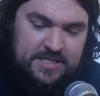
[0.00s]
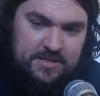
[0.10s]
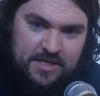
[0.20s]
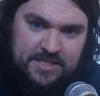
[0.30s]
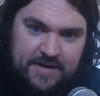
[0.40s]

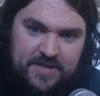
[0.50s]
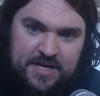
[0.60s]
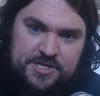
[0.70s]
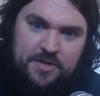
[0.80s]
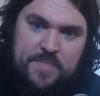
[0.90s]
Let's have that
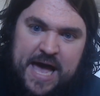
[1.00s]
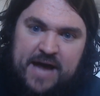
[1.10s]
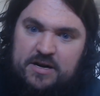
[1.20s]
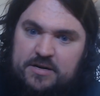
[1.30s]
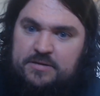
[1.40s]
shield
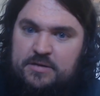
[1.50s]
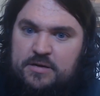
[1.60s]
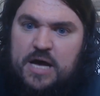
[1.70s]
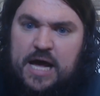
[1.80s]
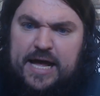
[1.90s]
matter.
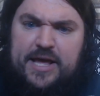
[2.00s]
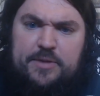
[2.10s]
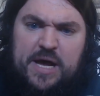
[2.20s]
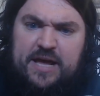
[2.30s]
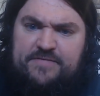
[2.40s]
In
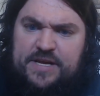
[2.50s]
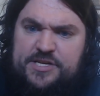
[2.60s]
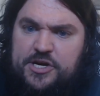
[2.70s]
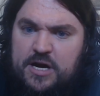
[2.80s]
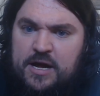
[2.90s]
my
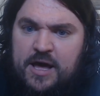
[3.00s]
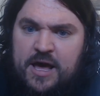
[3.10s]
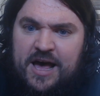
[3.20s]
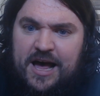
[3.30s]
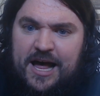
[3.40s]
adventure,
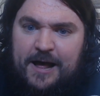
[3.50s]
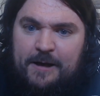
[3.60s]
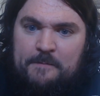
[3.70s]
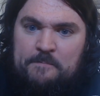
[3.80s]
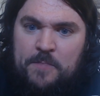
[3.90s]

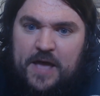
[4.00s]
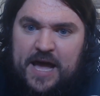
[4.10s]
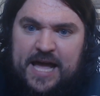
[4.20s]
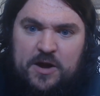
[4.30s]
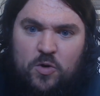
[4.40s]
I
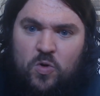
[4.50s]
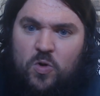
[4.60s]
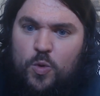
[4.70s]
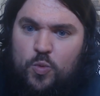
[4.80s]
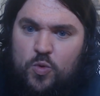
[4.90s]
had a
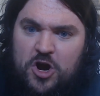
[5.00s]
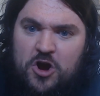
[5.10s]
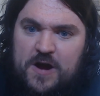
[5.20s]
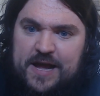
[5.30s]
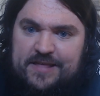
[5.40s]
whole
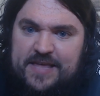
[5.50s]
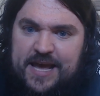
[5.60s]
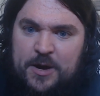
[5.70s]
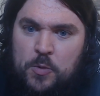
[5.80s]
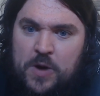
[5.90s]
recurring
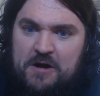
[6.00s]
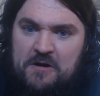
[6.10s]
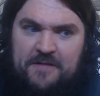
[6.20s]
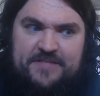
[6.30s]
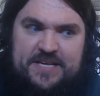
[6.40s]
thing where
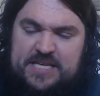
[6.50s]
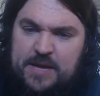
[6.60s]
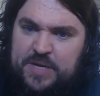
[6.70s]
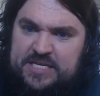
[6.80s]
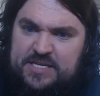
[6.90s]
all of these
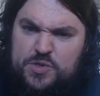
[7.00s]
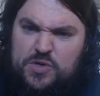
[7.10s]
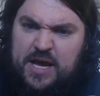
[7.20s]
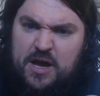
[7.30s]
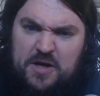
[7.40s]
NPCs were
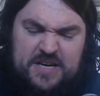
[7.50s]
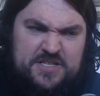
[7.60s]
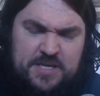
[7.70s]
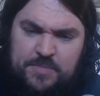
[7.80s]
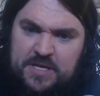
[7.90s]
like, oh, there's
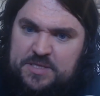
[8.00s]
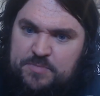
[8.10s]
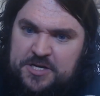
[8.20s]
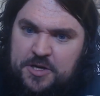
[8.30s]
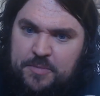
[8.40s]
something
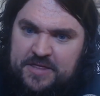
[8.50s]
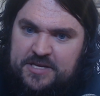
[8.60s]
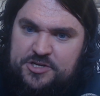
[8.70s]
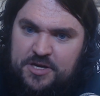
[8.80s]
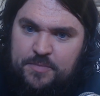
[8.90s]
special about this
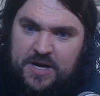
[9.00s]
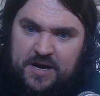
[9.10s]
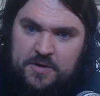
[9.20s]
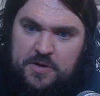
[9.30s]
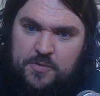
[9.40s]
shield, but I
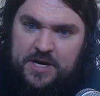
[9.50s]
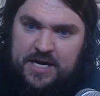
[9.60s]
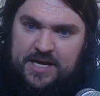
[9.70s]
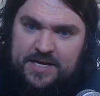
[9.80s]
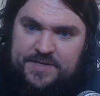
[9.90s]
don't know what
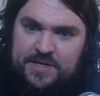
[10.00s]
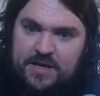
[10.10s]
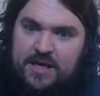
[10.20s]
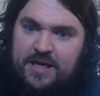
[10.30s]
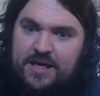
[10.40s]
it is.
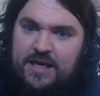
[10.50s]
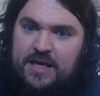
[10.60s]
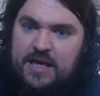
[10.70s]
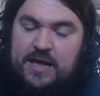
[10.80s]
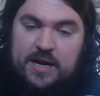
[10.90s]

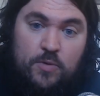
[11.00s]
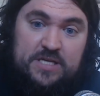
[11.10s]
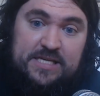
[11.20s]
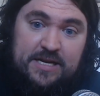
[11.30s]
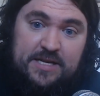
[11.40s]
And it
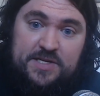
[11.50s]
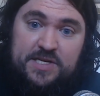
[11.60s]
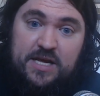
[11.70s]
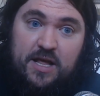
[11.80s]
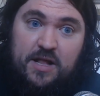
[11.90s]
wasn't
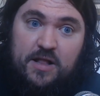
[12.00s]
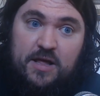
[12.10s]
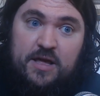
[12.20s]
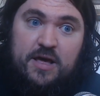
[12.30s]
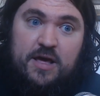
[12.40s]
until
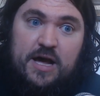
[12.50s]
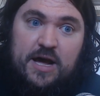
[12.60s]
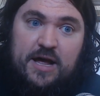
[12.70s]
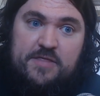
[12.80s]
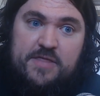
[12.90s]

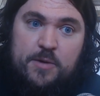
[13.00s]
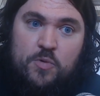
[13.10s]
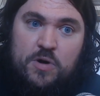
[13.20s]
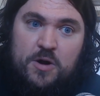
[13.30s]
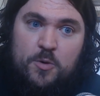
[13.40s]
they
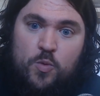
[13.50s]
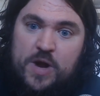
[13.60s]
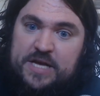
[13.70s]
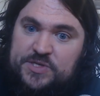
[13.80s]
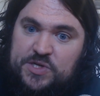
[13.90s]
were
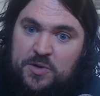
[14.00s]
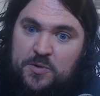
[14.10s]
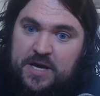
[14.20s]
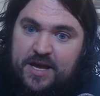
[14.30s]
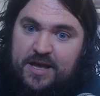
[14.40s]

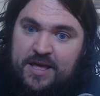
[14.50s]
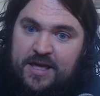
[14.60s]
rescuing